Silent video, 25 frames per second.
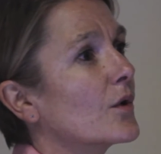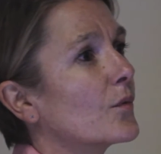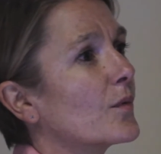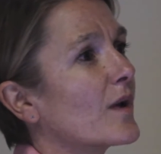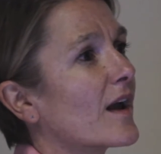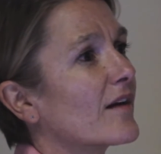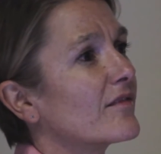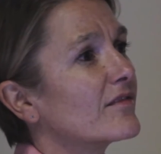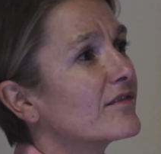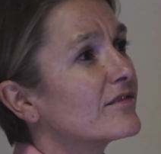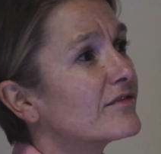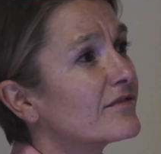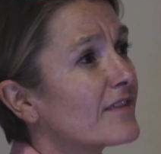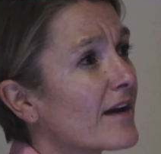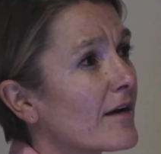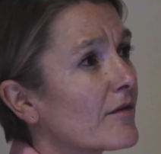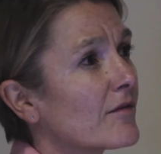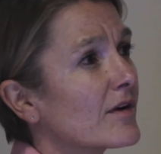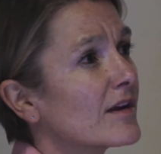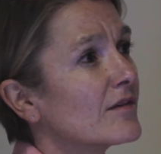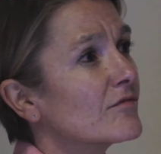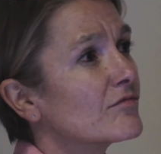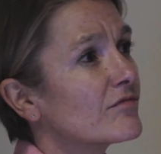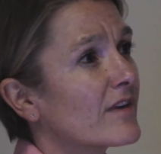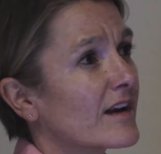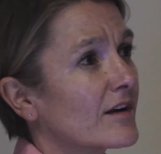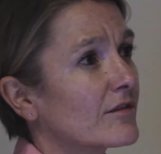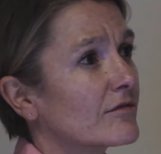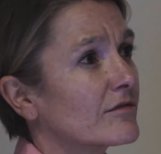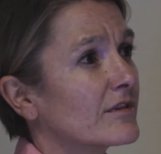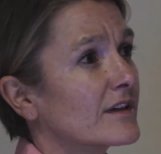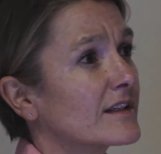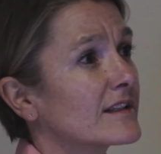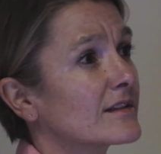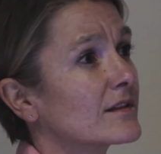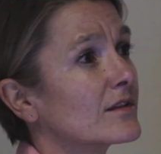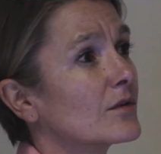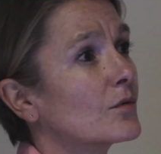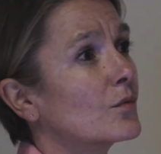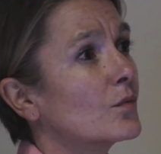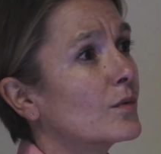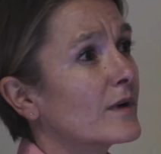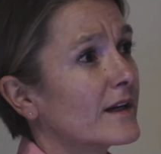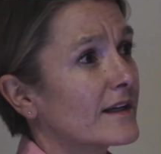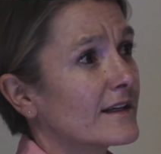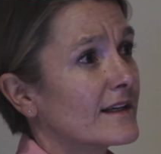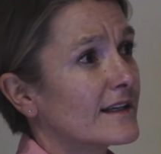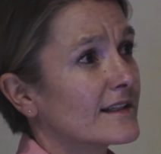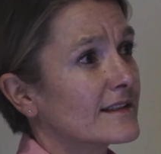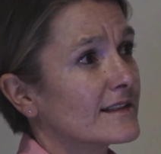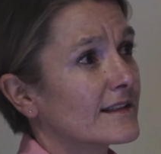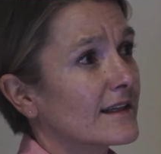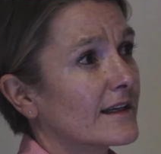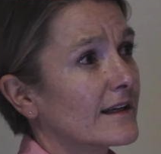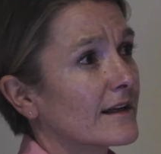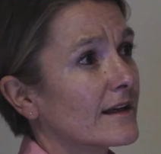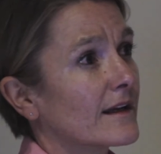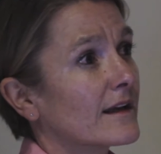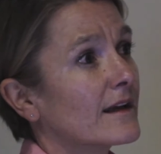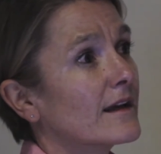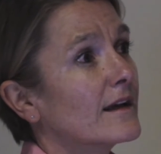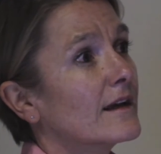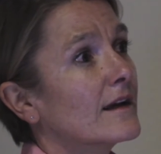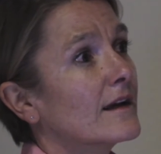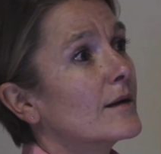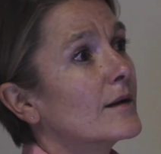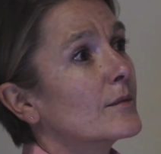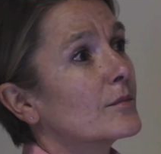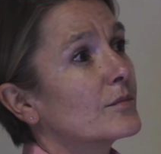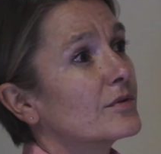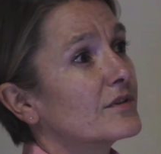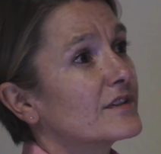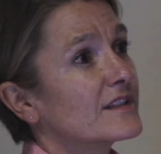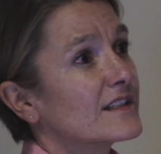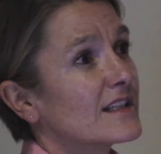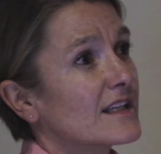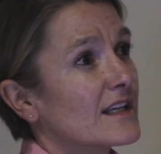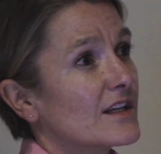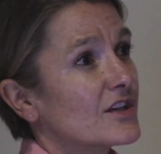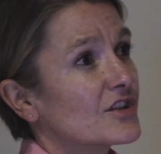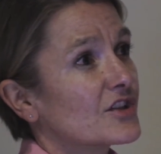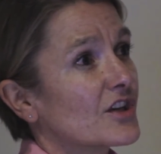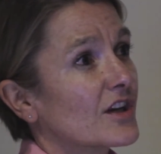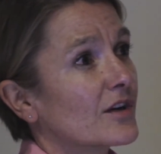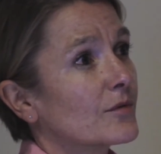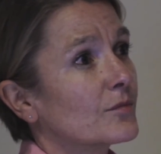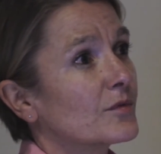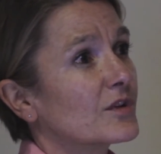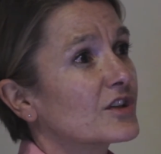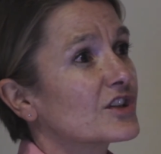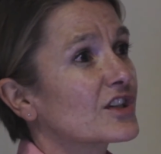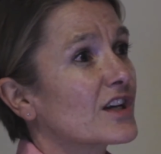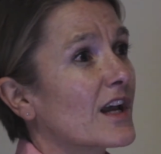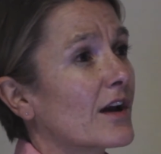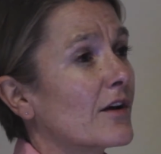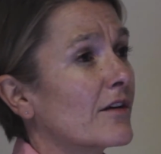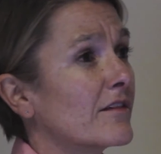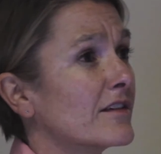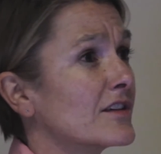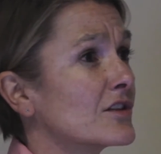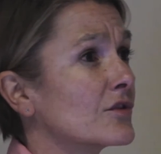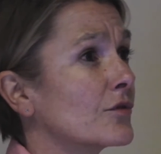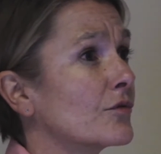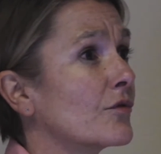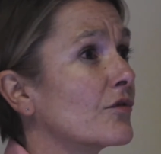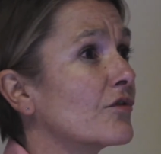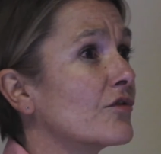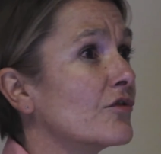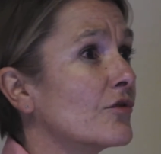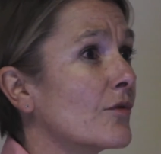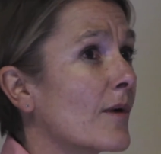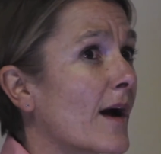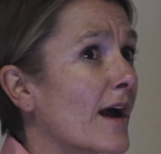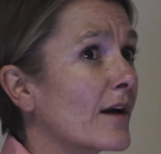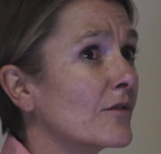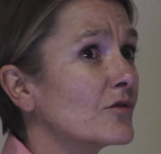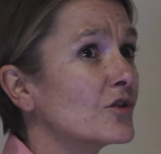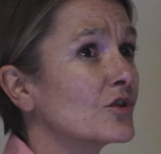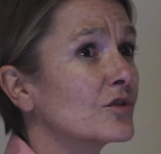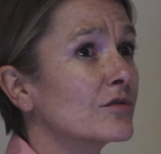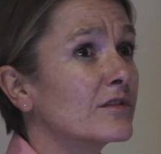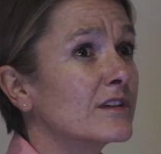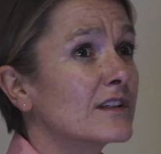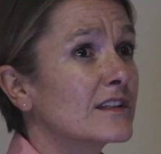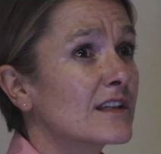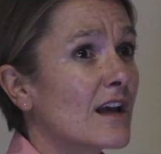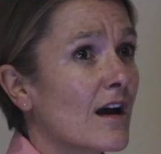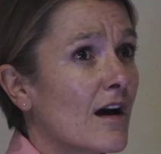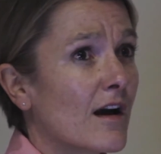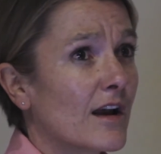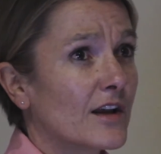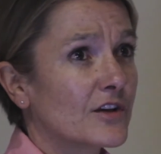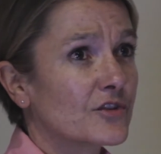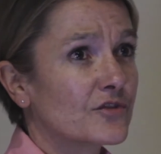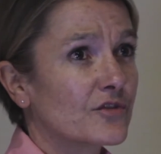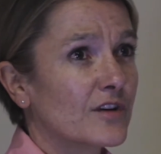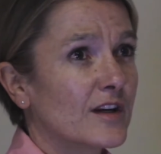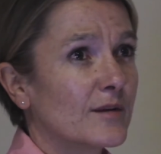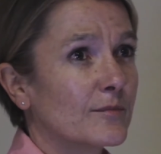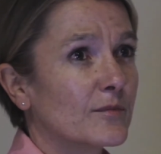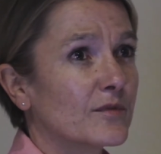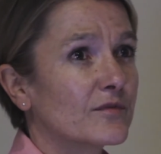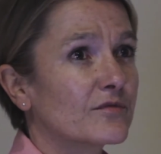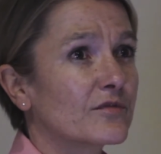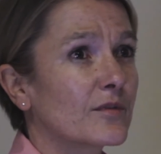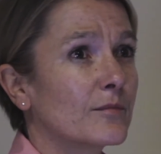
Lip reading: we have a very rigorous witnessing procedure which carries on throughout your entire treatment.